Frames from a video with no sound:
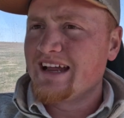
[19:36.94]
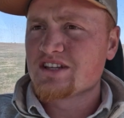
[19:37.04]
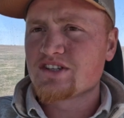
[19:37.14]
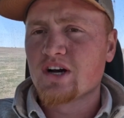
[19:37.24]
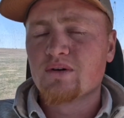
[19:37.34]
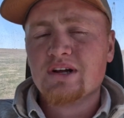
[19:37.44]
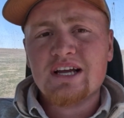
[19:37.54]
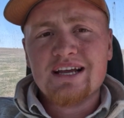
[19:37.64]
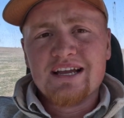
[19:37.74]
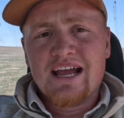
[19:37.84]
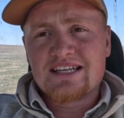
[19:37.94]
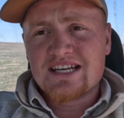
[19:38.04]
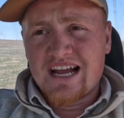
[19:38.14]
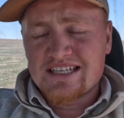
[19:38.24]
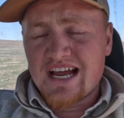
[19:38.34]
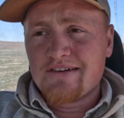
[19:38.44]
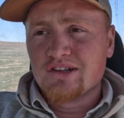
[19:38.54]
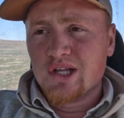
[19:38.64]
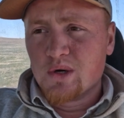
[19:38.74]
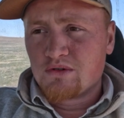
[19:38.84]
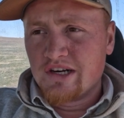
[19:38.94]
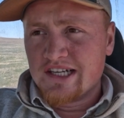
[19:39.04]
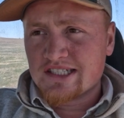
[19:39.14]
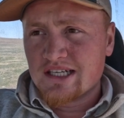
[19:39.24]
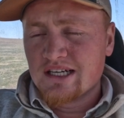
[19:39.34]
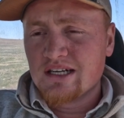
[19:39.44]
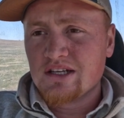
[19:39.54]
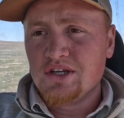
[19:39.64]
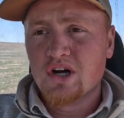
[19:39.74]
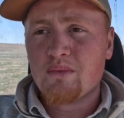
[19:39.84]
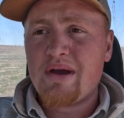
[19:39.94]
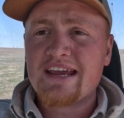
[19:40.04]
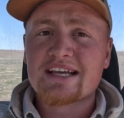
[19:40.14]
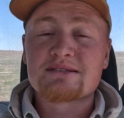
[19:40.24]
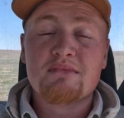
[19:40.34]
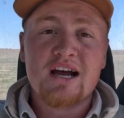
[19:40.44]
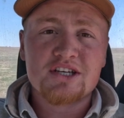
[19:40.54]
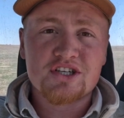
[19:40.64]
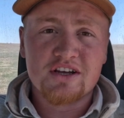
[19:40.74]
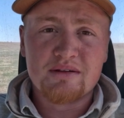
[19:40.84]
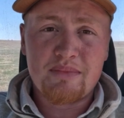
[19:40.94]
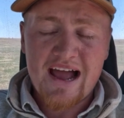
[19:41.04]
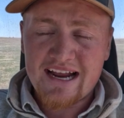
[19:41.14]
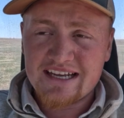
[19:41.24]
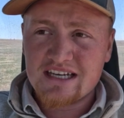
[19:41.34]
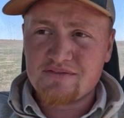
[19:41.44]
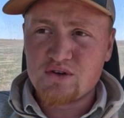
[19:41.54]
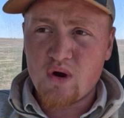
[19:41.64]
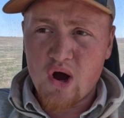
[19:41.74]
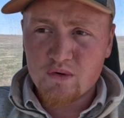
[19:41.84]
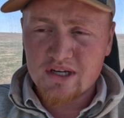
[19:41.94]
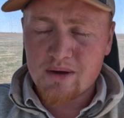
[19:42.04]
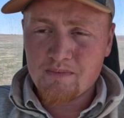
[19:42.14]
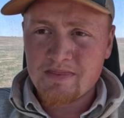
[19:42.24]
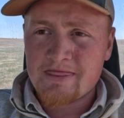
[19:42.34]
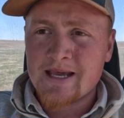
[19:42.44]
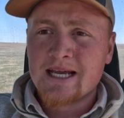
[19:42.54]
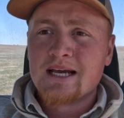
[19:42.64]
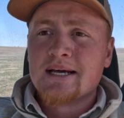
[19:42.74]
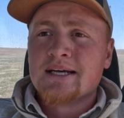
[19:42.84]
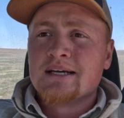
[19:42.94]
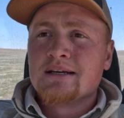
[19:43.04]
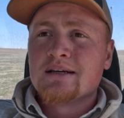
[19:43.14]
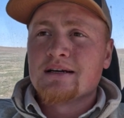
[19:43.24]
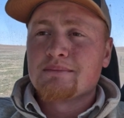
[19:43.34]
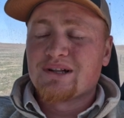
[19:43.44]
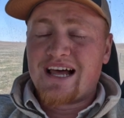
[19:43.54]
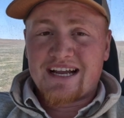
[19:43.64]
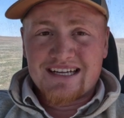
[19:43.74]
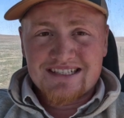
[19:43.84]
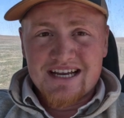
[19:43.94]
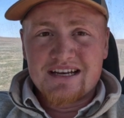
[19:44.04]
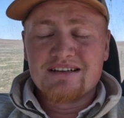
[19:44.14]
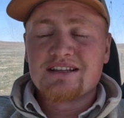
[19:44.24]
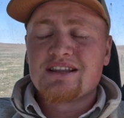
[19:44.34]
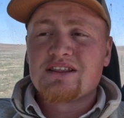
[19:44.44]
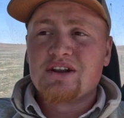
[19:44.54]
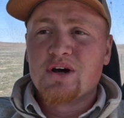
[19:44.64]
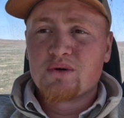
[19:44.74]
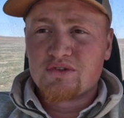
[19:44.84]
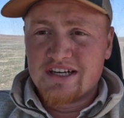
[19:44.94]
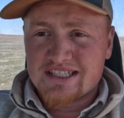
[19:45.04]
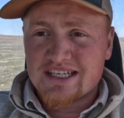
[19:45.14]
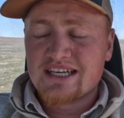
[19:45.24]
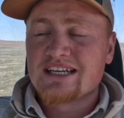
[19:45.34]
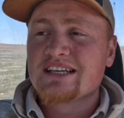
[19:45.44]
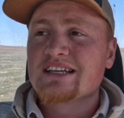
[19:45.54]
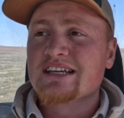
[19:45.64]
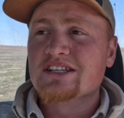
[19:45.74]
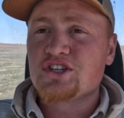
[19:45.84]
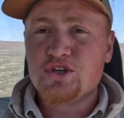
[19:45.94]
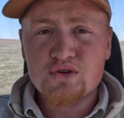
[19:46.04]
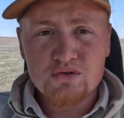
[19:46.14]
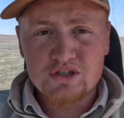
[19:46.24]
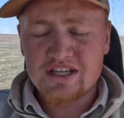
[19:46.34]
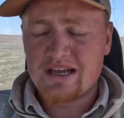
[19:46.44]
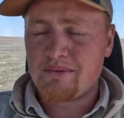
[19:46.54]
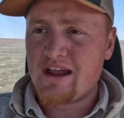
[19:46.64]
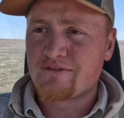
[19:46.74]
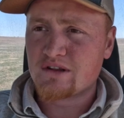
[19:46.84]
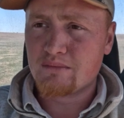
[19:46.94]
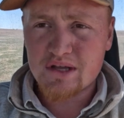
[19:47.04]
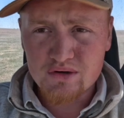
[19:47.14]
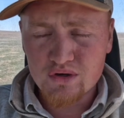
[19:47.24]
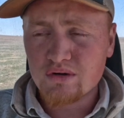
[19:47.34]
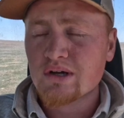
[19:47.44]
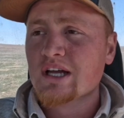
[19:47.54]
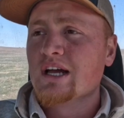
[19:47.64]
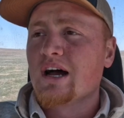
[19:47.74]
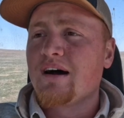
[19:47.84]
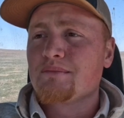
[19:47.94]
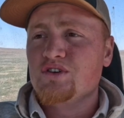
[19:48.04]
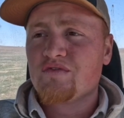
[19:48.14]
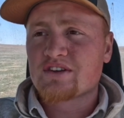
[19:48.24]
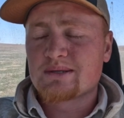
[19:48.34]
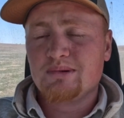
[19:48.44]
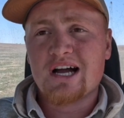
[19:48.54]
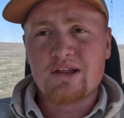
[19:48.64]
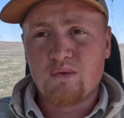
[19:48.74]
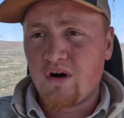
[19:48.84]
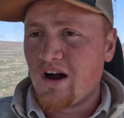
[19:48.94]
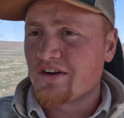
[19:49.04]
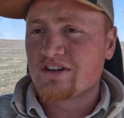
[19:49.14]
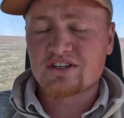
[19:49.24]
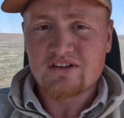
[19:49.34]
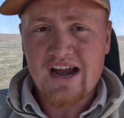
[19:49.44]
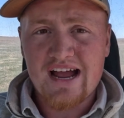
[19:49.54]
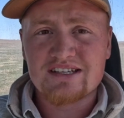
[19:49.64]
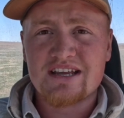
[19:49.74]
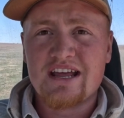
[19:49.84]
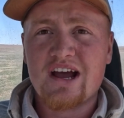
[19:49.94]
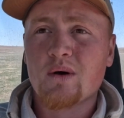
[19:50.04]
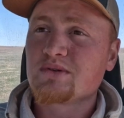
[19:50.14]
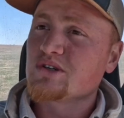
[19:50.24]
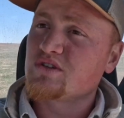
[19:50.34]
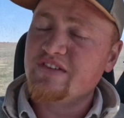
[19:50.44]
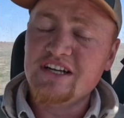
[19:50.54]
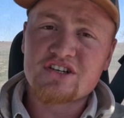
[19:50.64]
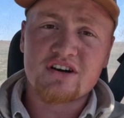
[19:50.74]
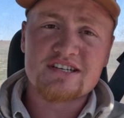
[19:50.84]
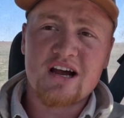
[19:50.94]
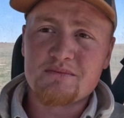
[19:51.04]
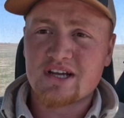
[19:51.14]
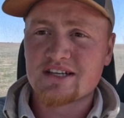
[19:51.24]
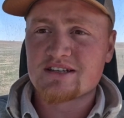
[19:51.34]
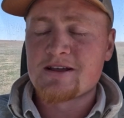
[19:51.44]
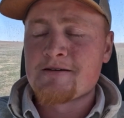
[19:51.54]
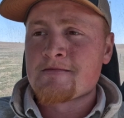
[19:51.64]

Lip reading: And so it's nice to have a low risk. You don't make as much on the back end if you owned them, but like I said, the no risk is huge, and they pay for the mineral. You have to supply the water and the grass, and it helps those feed yards out because